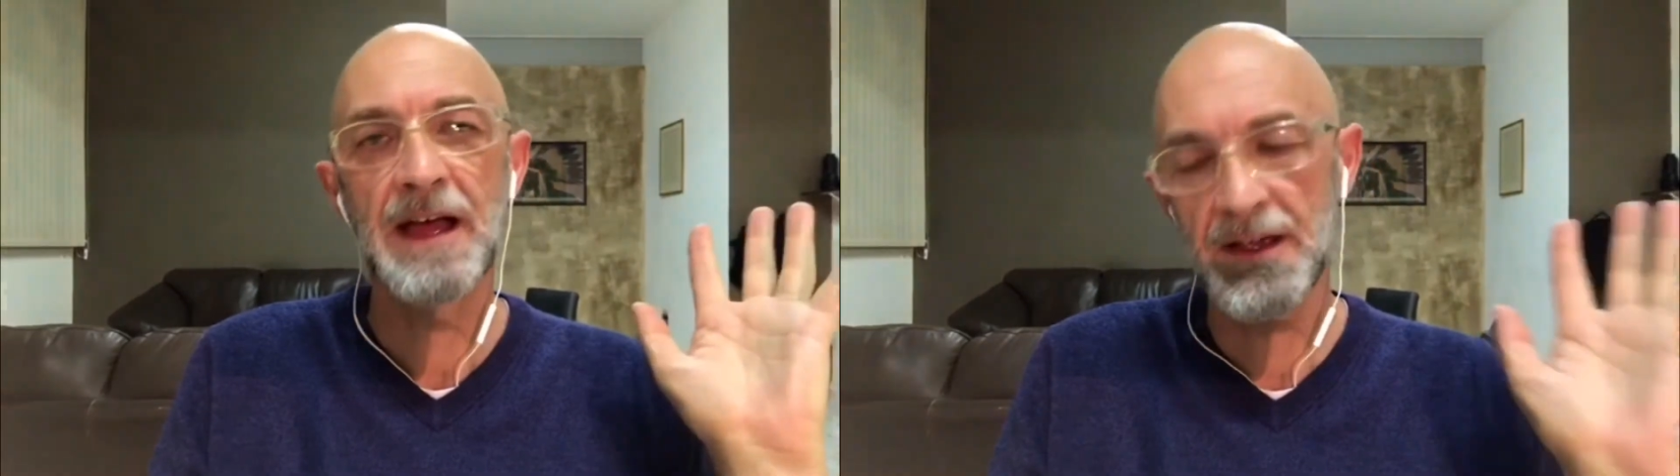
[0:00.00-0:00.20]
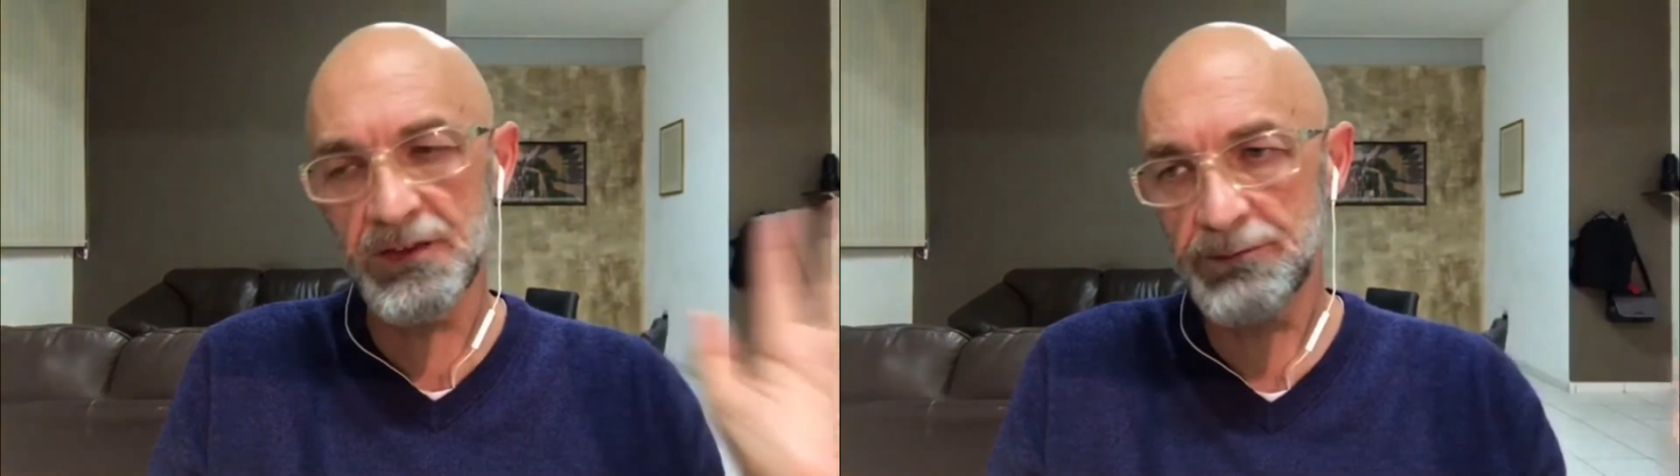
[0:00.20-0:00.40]

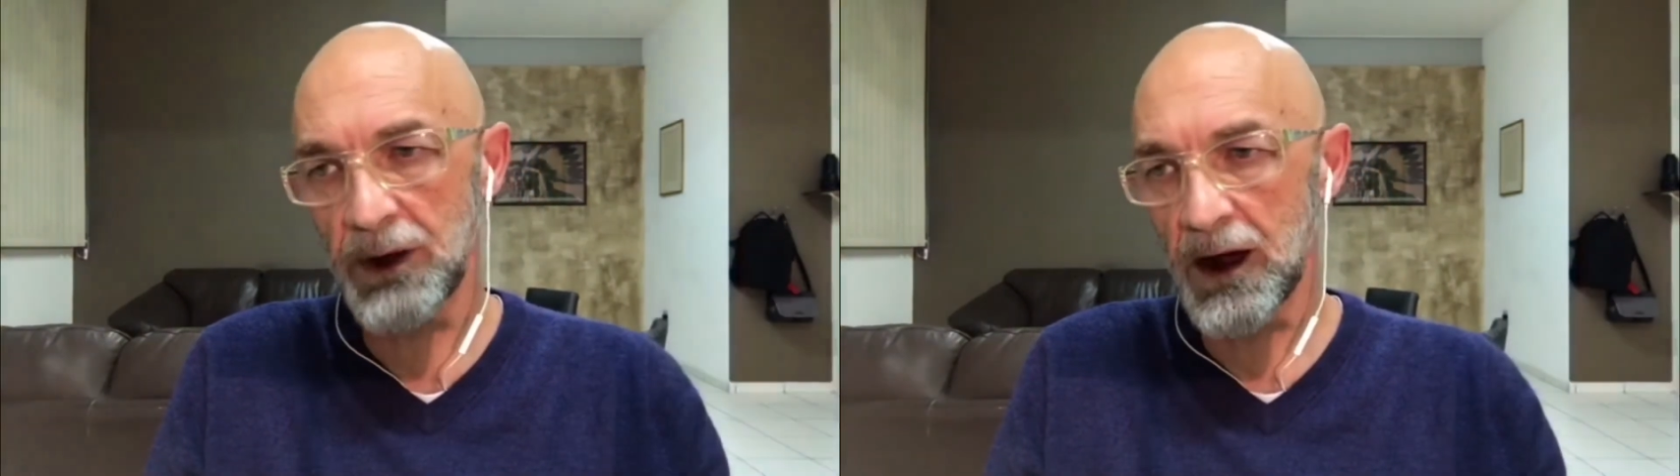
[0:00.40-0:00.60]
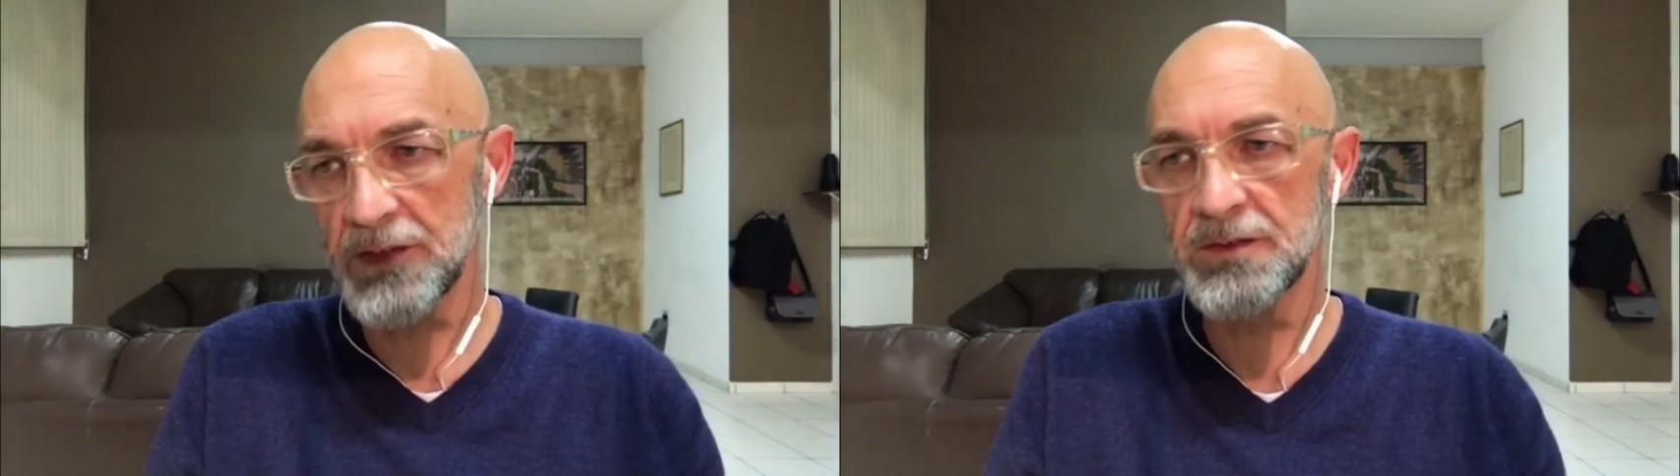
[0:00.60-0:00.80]
as
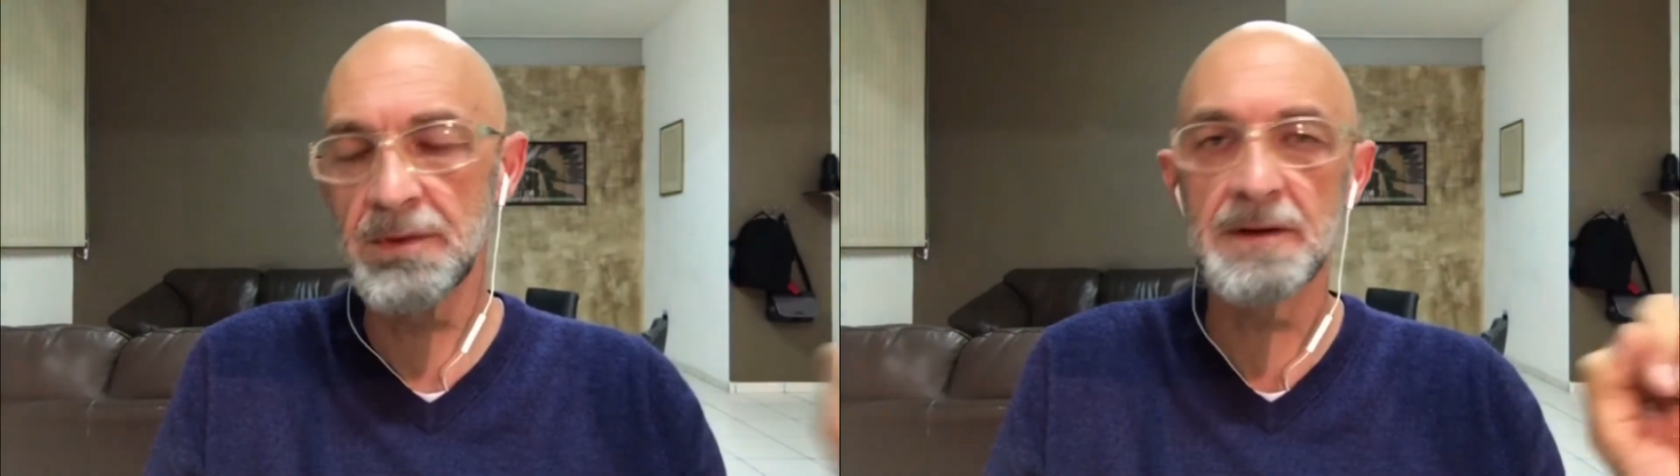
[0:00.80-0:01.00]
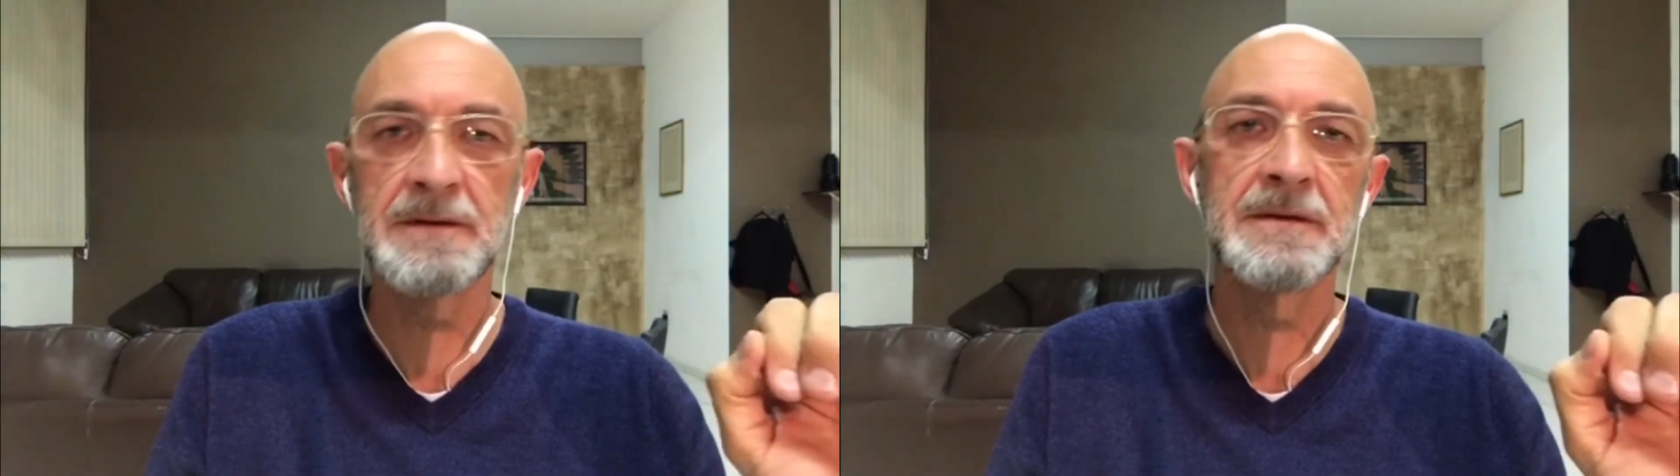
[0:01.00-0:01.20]

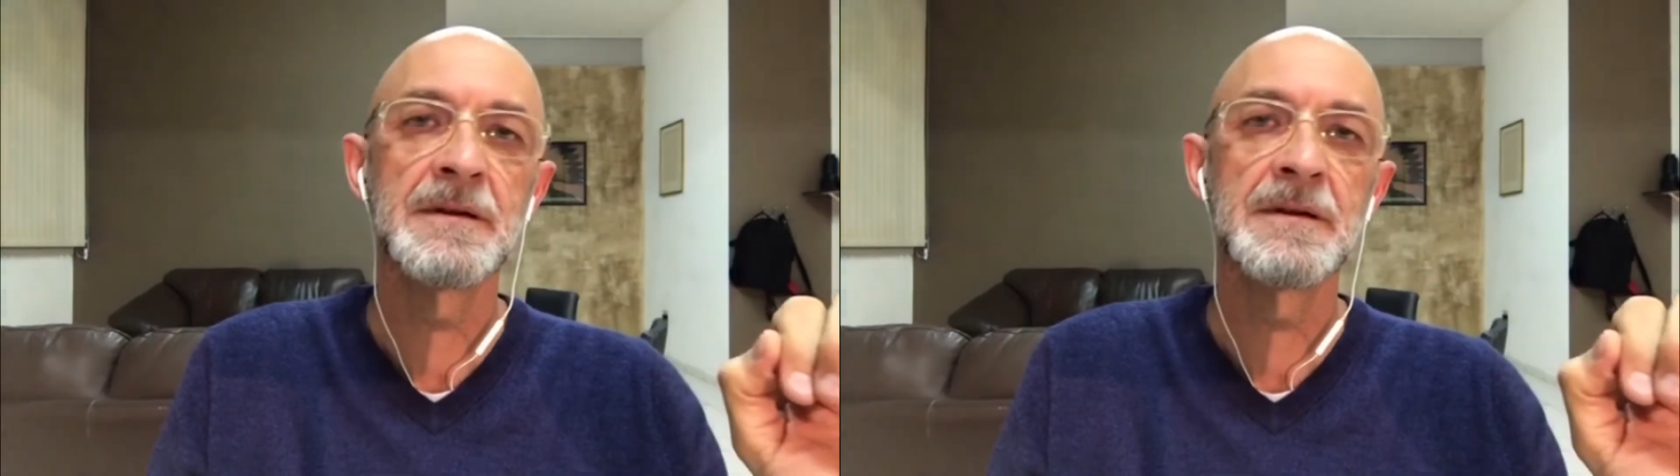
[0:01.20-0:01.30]
possible.